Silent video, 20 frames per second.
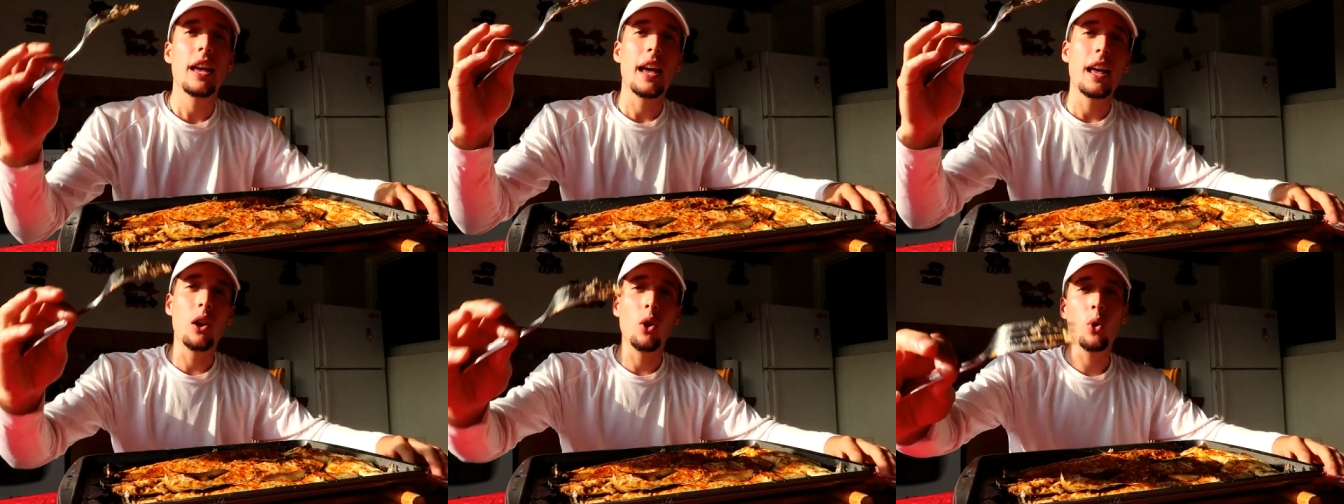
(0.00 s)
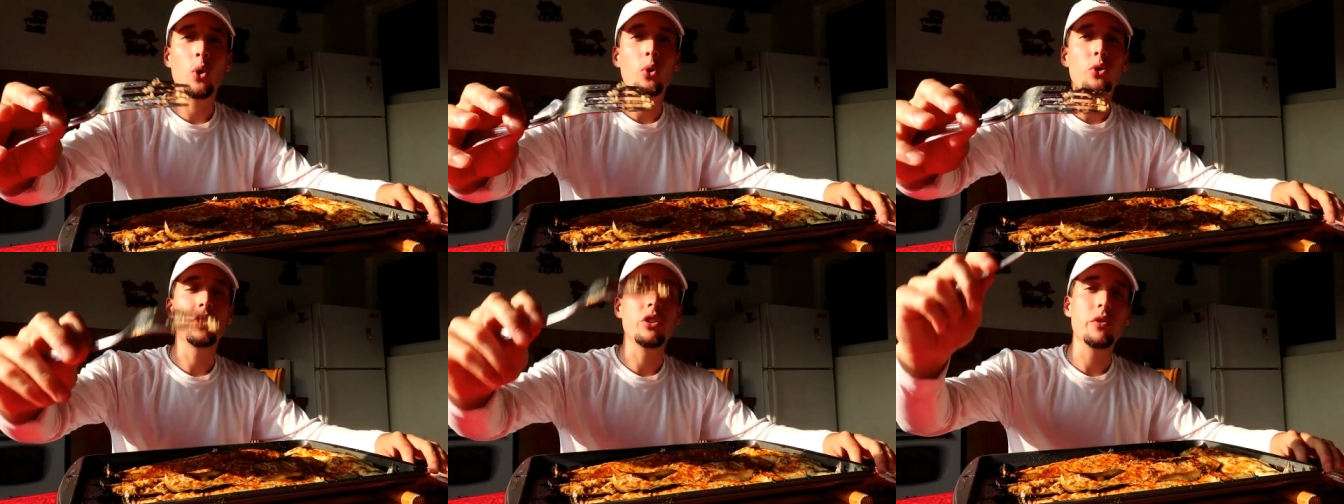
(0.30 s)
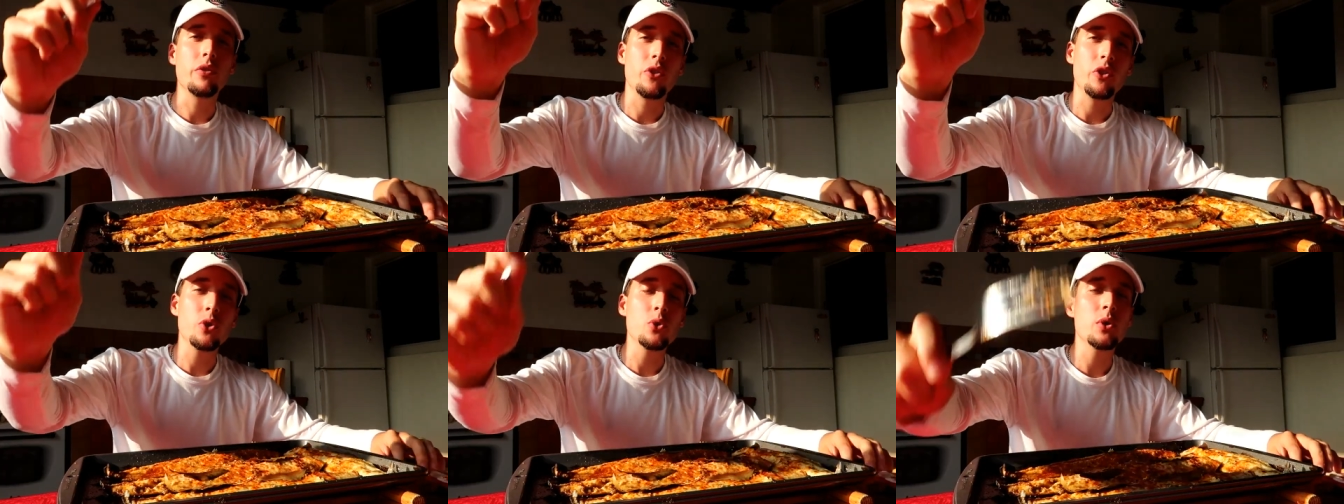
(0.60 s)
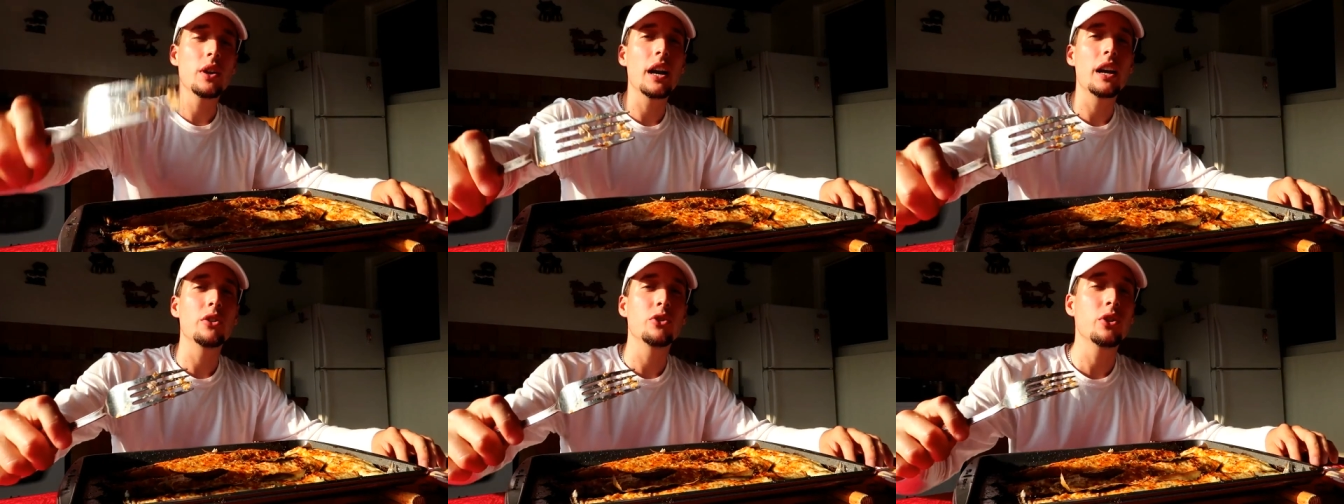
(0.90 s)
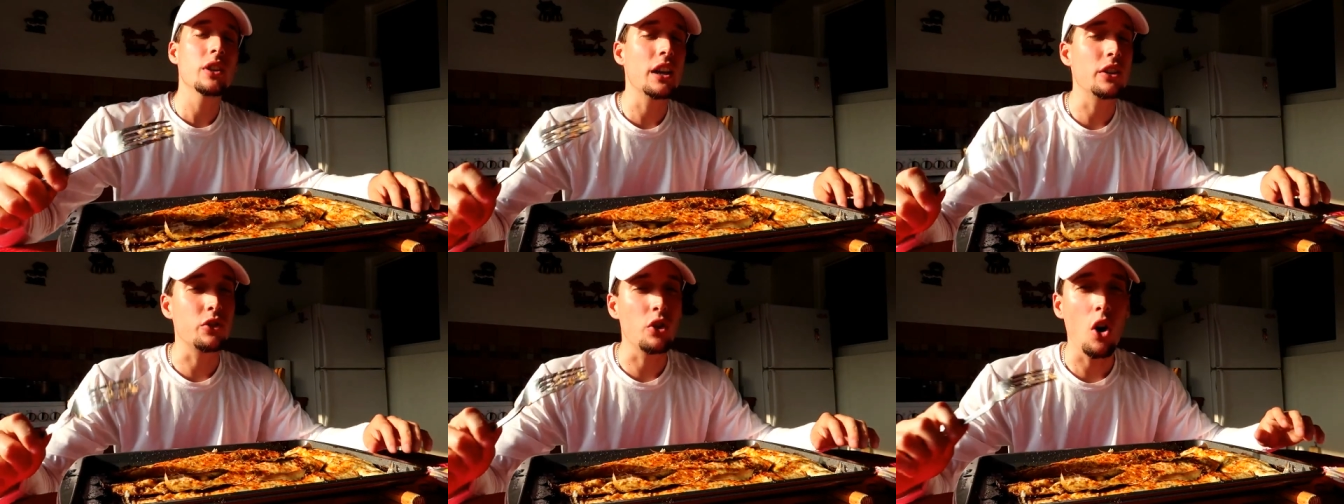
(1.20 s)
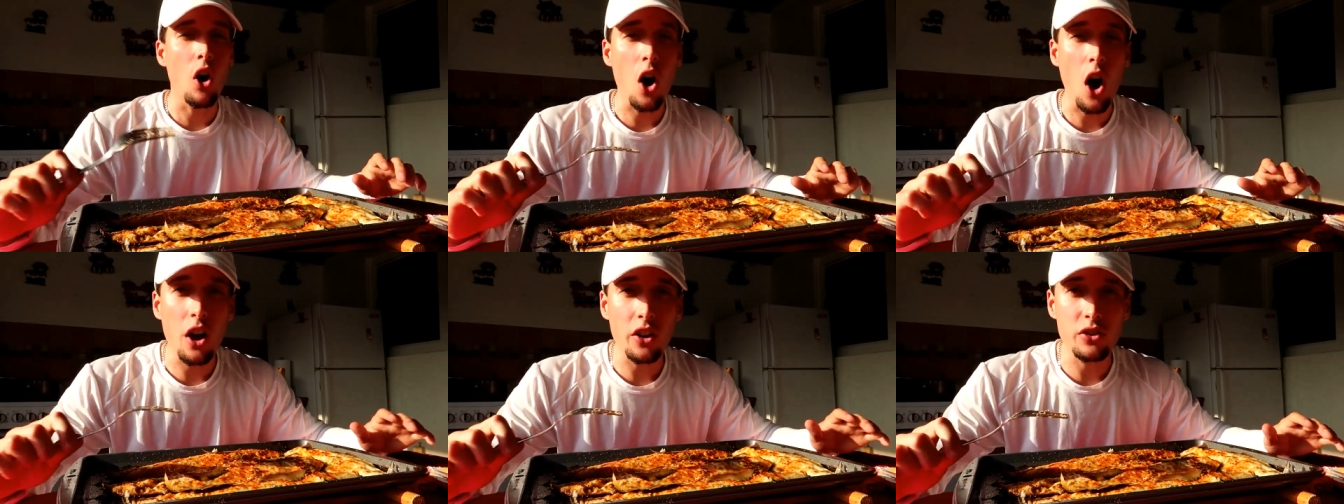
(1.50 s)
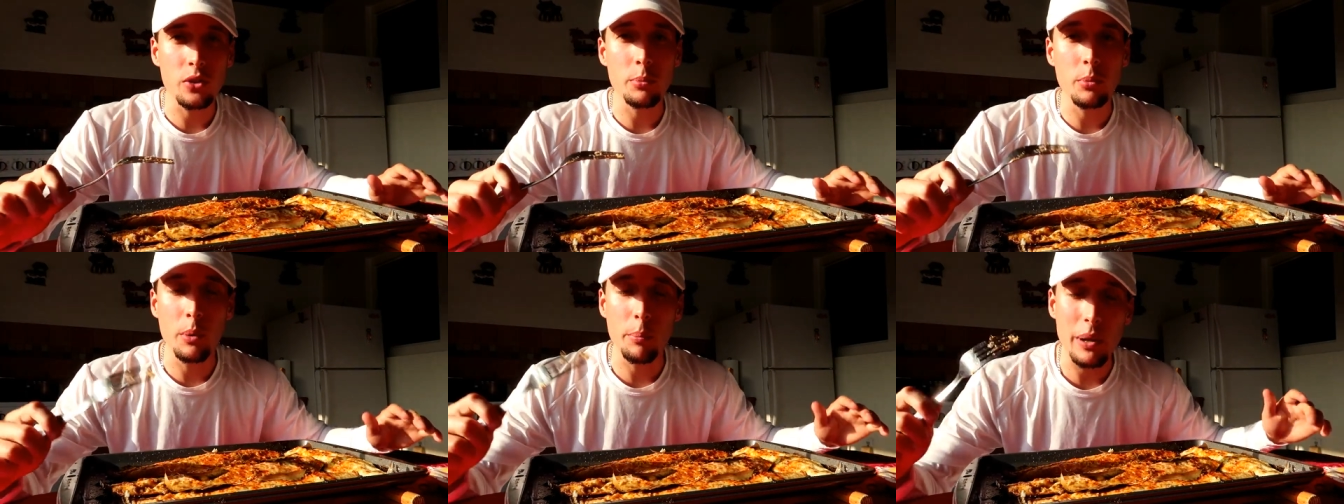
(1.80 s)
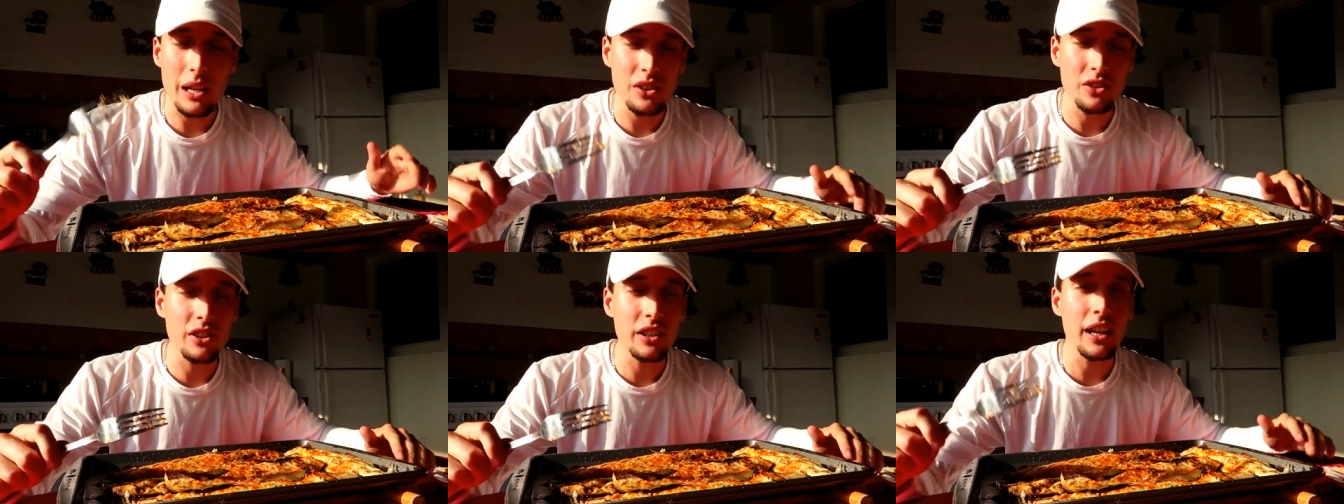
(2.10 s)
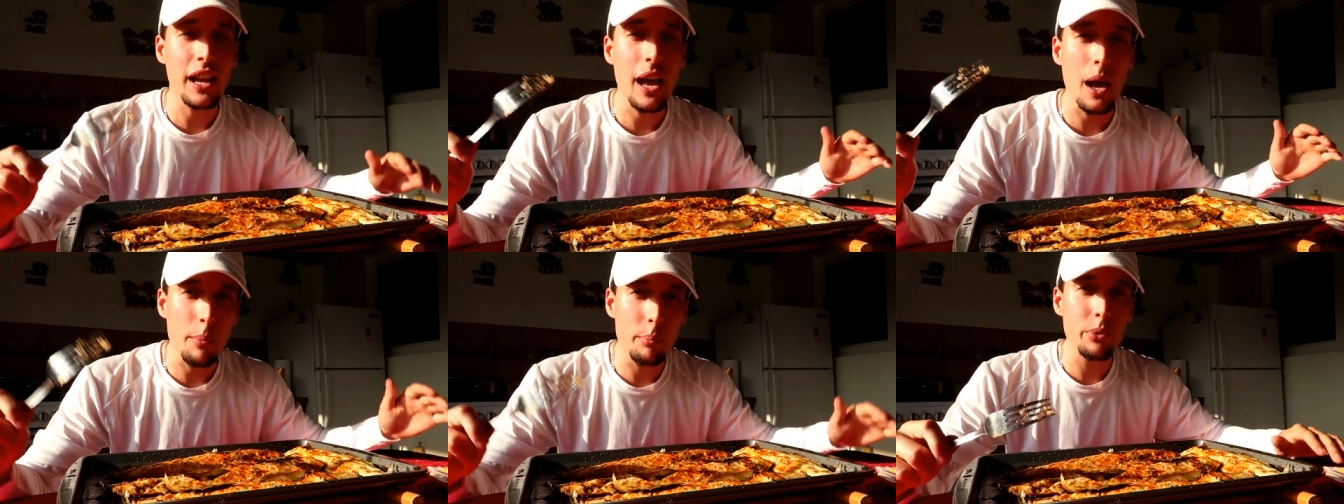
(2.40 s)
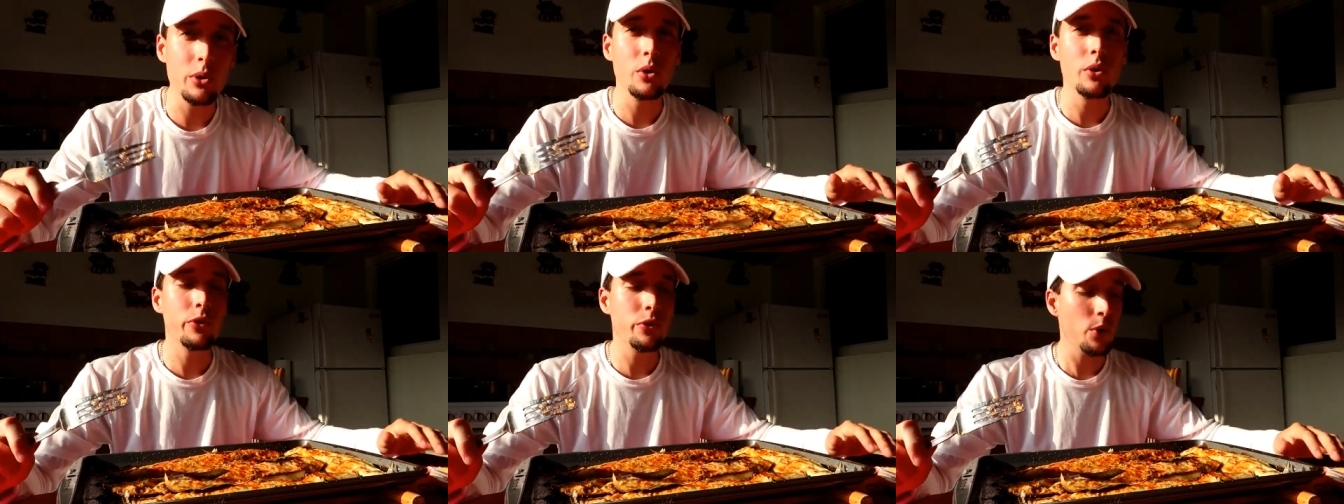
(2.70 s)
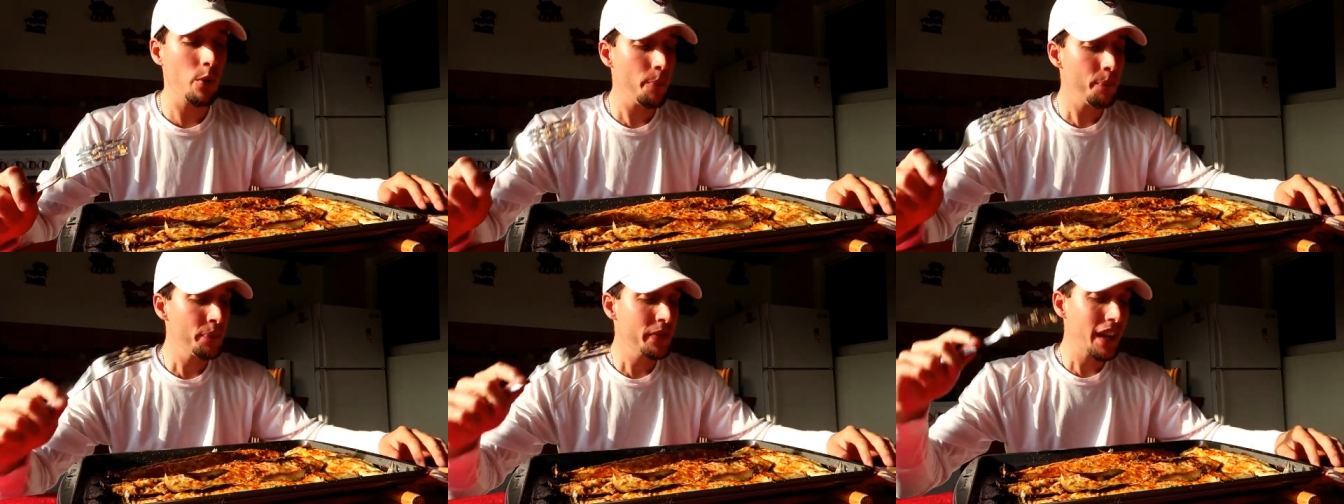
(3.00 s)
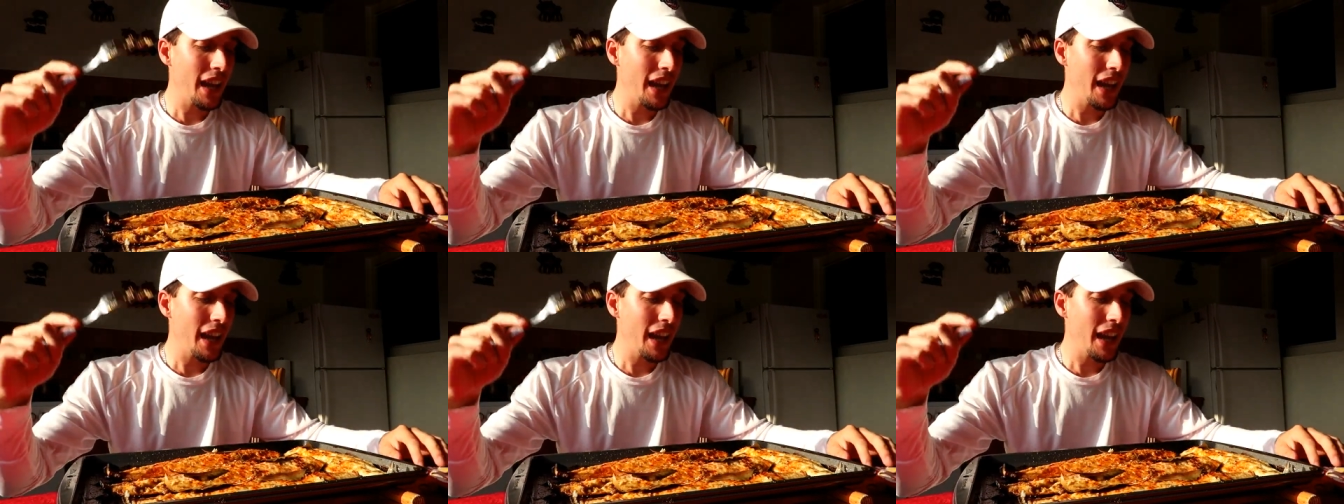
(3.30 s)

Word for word: and loyalty for you guys you guys are awesome amazing and beautiful